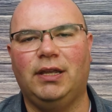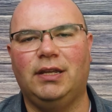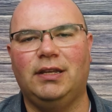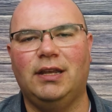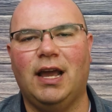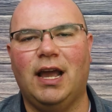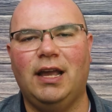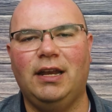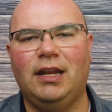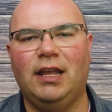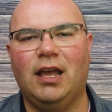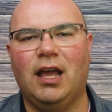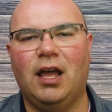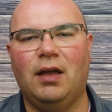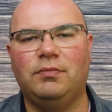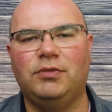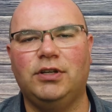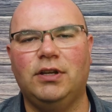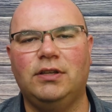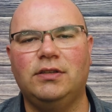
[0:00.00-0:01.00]
and dining
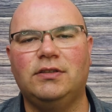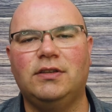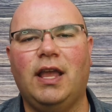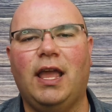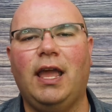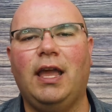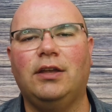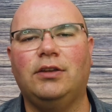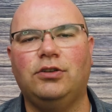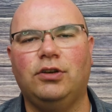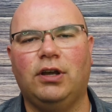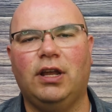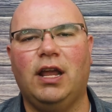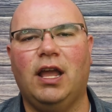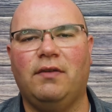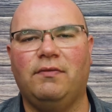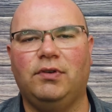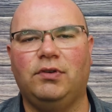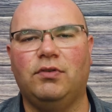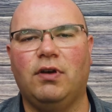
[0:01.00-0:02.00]
options, and you're going to
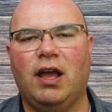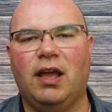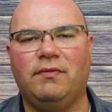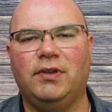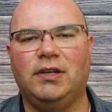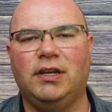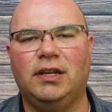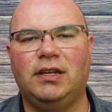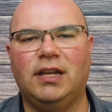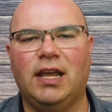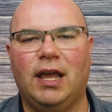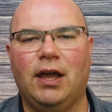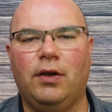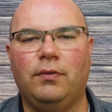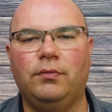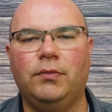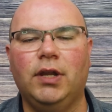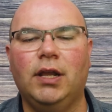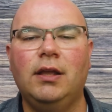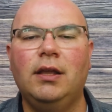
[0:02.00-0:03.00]
have a drive into
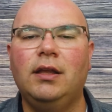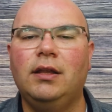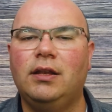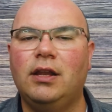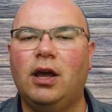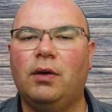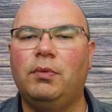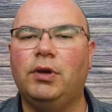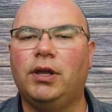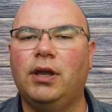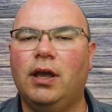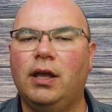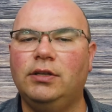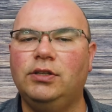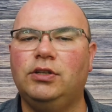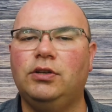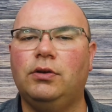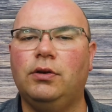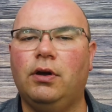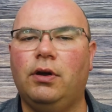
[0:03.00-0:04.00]
town. Now,
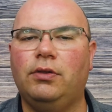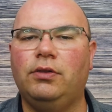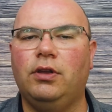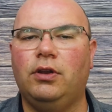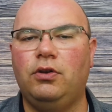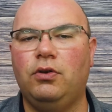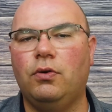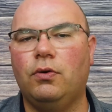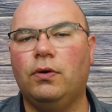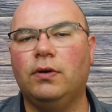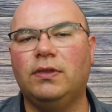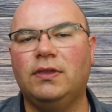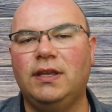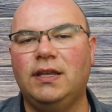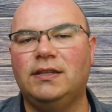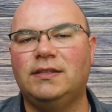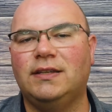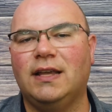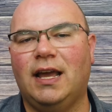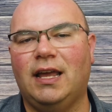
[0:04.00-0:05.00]
because you're on the
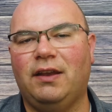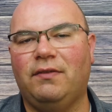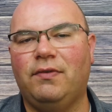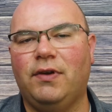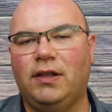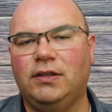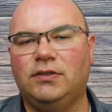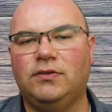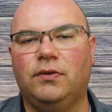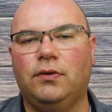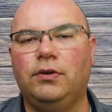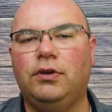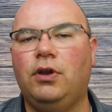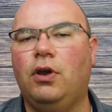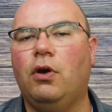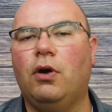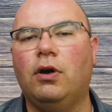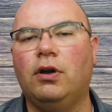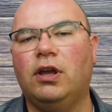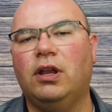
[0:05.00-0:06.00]
northeast side of Huntsville,
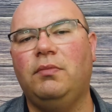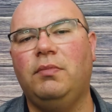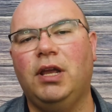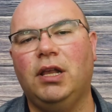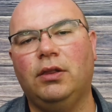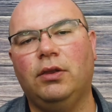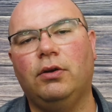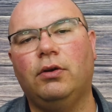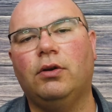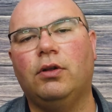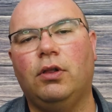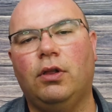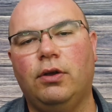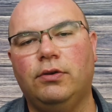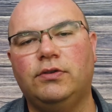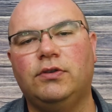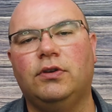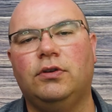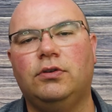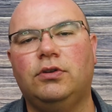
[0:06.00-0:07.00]
you are going to be a little
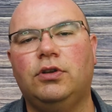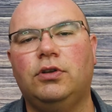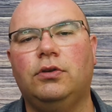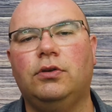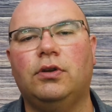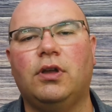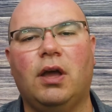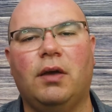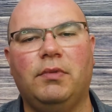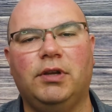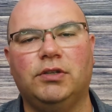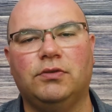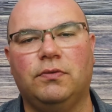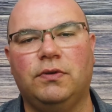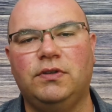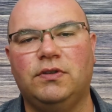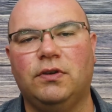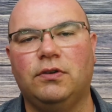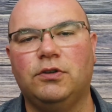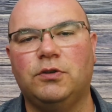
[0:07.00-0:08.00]
closer to Cummings
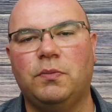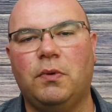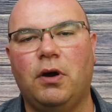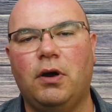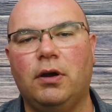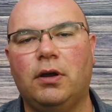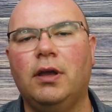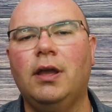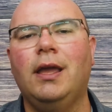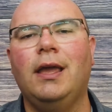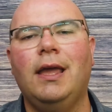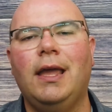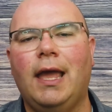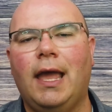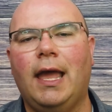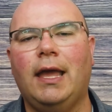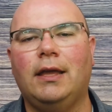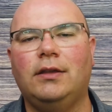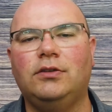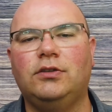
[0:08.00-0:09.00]
Research Park
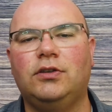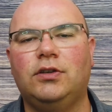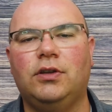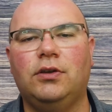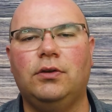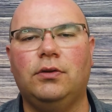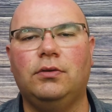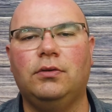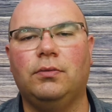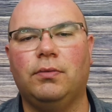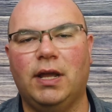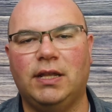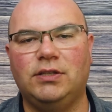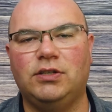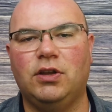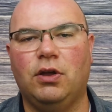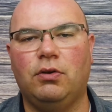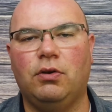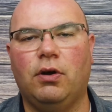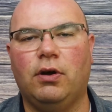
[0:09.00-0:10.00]
and to the
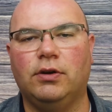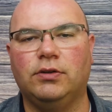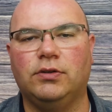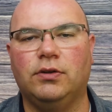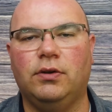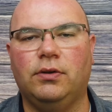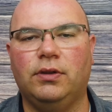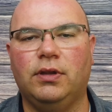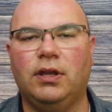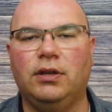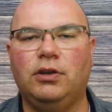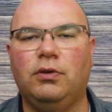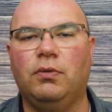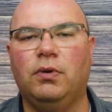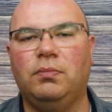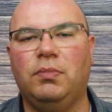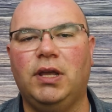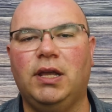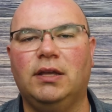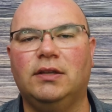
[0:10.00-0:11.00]
Redstone Arsenal than you
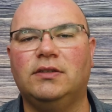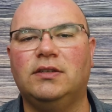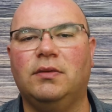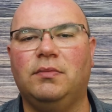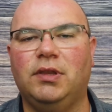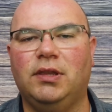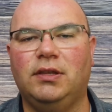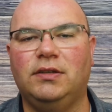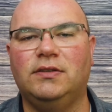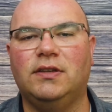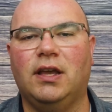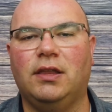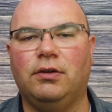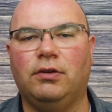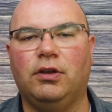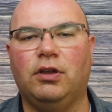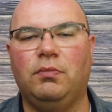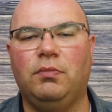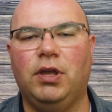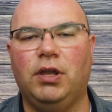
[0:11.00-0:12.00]
would be at some of these
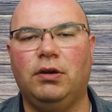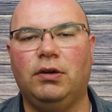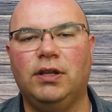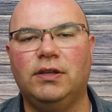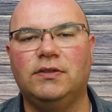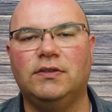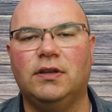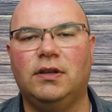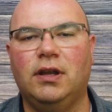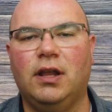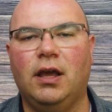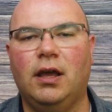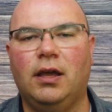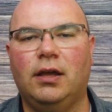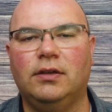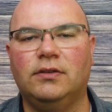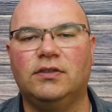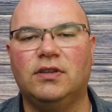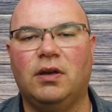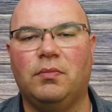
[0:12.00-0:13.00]
other communities
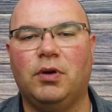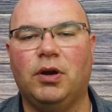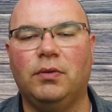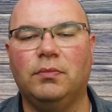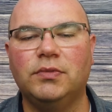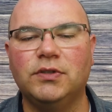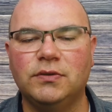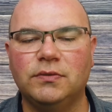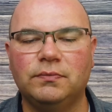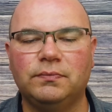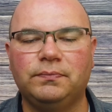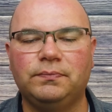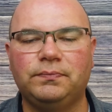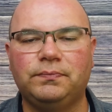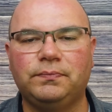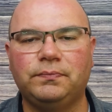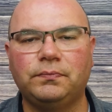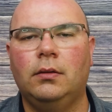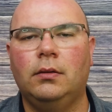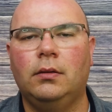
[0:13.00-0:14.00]
and suburbs.
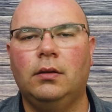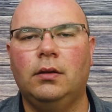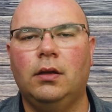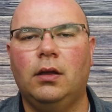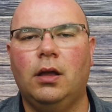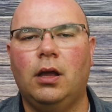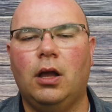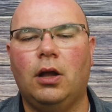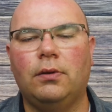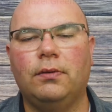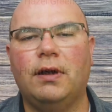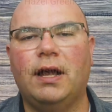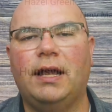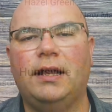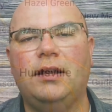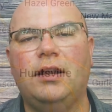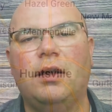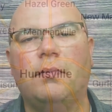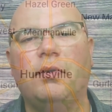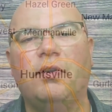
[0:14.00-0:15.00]
All
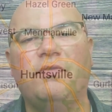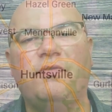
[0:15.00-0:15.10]
right, number